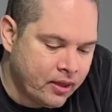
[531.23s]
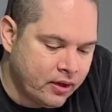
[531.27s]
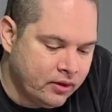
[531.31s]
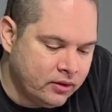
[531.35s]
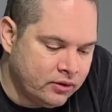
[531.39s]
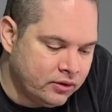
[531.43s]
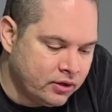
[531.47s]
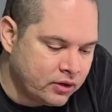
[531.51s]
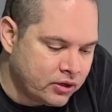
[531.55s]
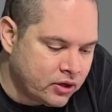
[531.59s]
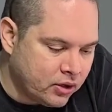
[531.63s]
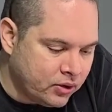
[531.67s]

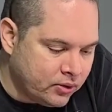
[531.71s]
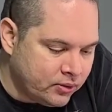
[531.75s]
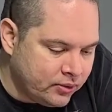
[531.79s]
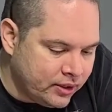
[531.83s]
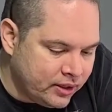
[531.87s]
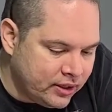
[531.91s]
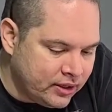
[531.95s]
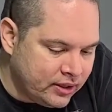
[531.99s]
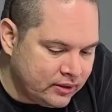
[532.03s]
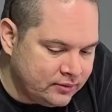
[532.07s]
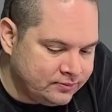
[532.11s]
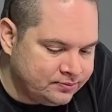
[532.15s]
you go
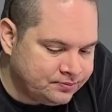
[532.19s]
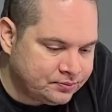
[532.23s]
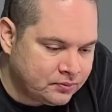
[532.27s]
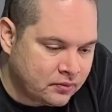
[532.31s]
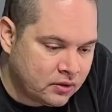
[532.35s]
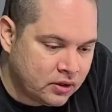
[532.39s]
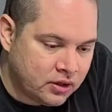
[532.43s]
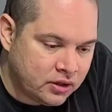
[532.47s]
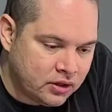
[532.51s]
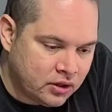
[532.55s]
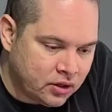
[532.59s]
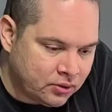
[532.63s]
in,
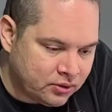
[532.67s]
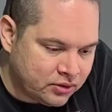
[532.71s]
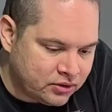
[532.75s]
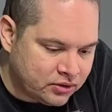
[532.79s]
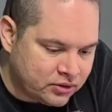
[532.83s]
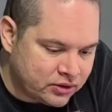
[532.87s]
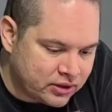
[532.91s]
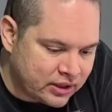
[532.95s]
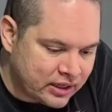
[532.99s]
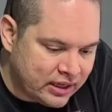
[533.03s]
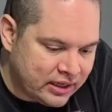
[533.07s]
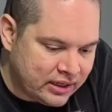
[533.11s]
you know what
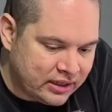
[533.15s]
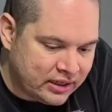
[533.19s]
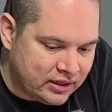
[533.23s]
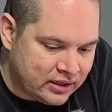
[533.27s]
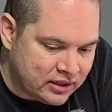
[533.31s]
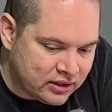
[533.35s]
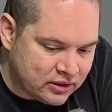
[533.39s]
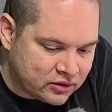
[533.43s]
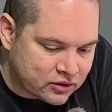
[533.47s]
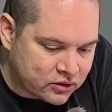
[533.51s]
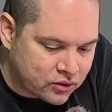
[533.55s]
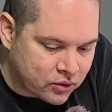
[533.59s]
you're getting,
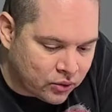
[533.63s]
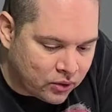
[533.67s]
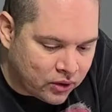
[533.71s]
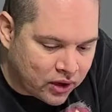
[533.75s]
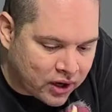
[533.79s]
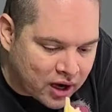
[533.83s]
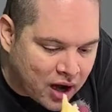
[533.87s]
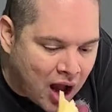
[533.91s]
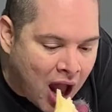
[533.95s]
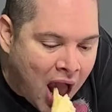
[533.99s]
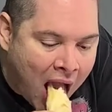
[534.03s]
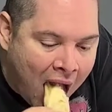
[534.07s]
it's
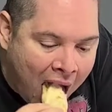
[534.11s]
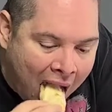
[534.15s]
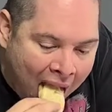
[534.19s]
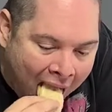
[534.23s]
quick.